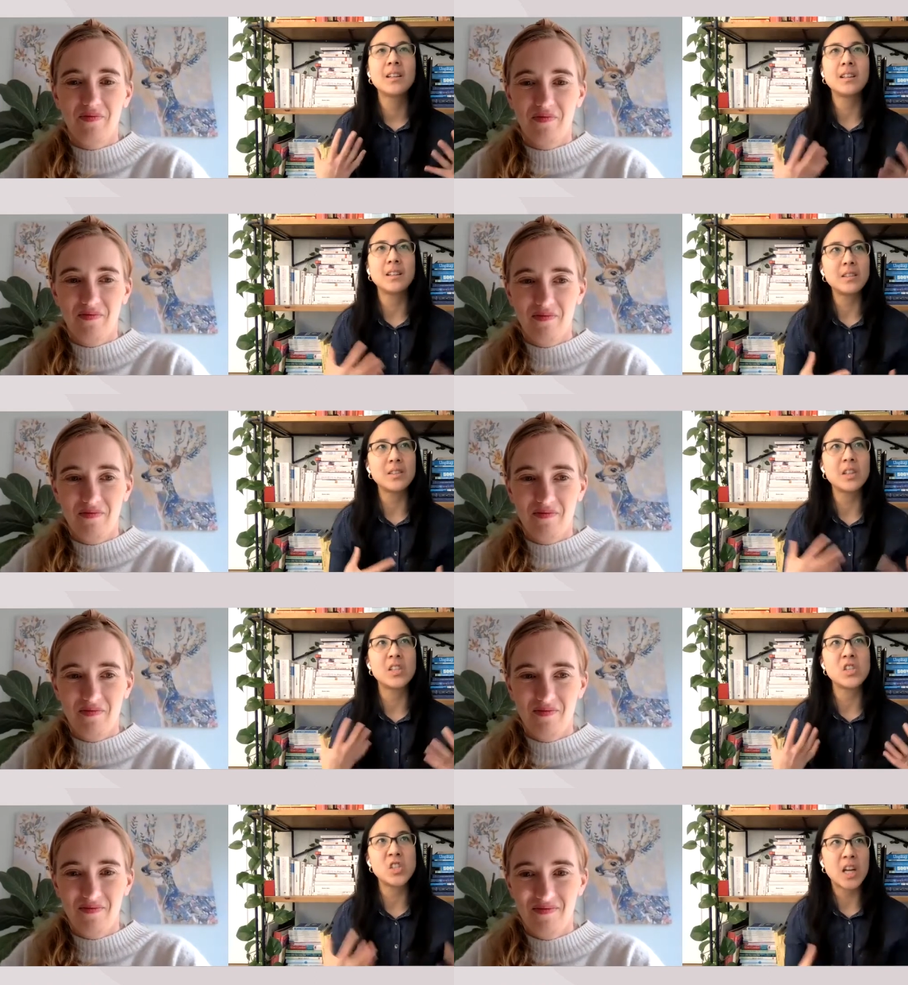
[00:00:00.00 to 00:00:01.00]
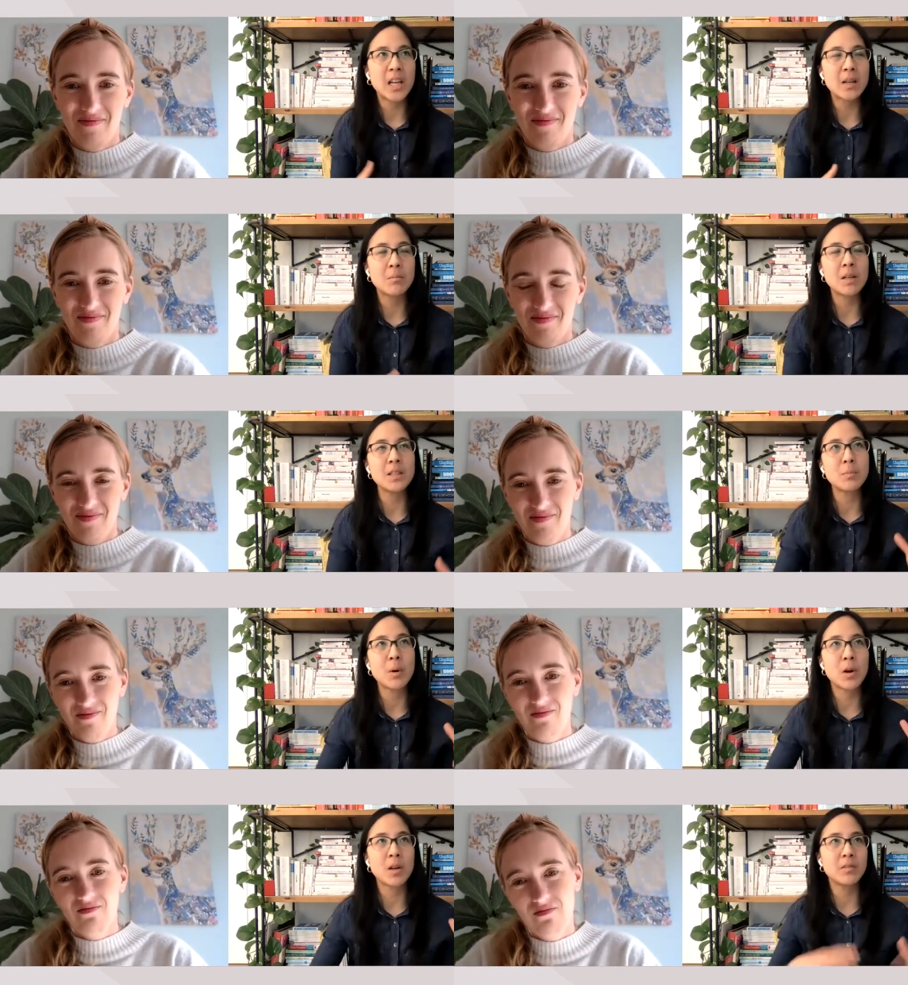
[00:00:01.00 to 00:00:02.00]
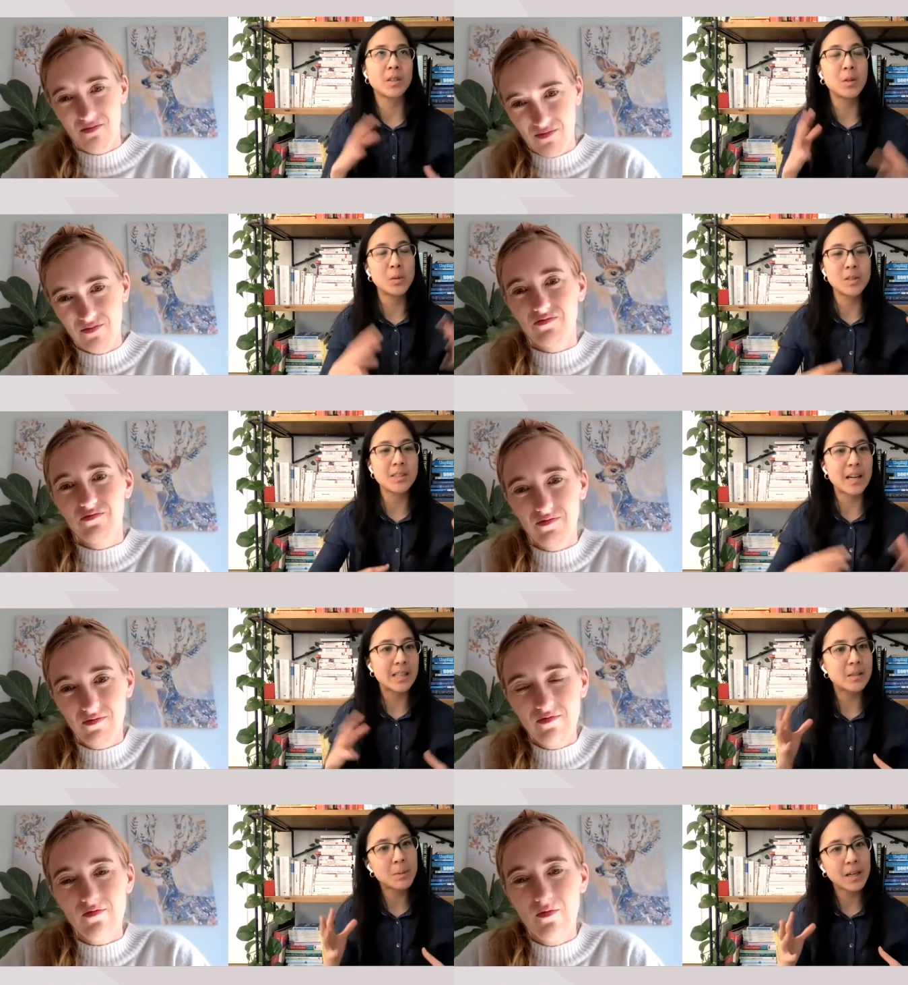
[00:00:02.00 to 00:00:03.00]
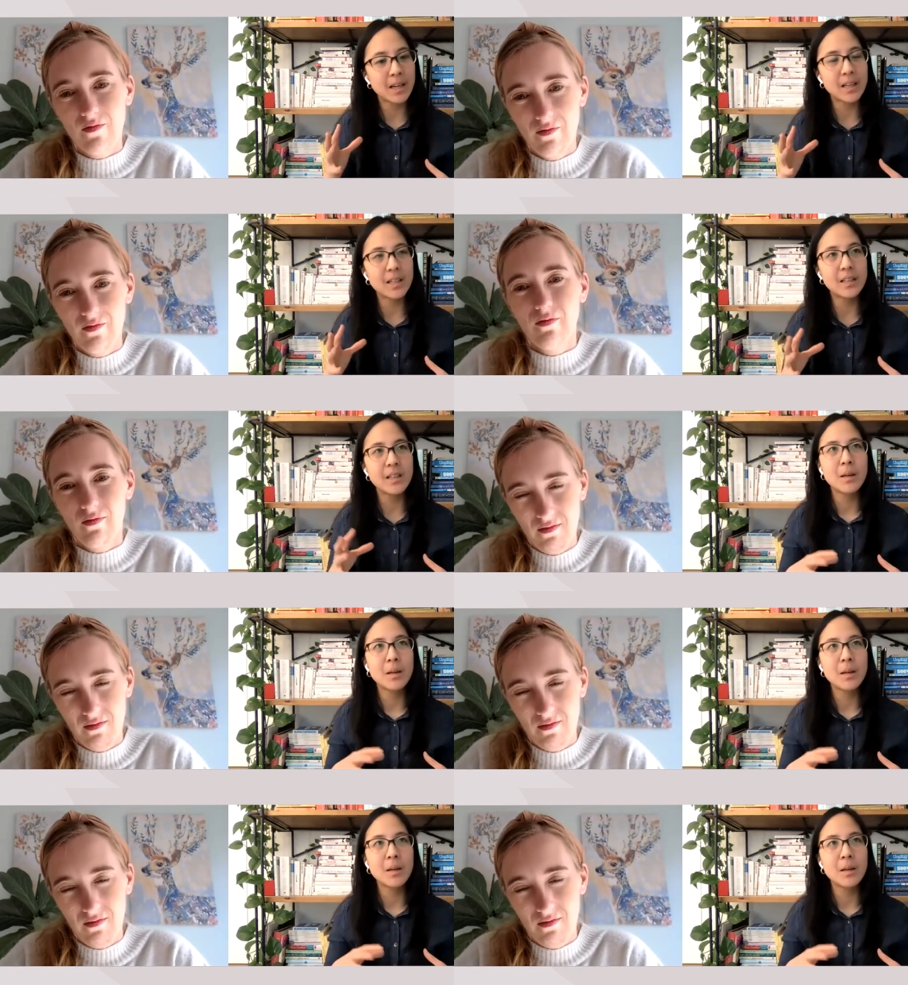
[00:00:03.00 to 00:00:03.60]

Speaker 1: guilt and shame and it's part of you know the science behind it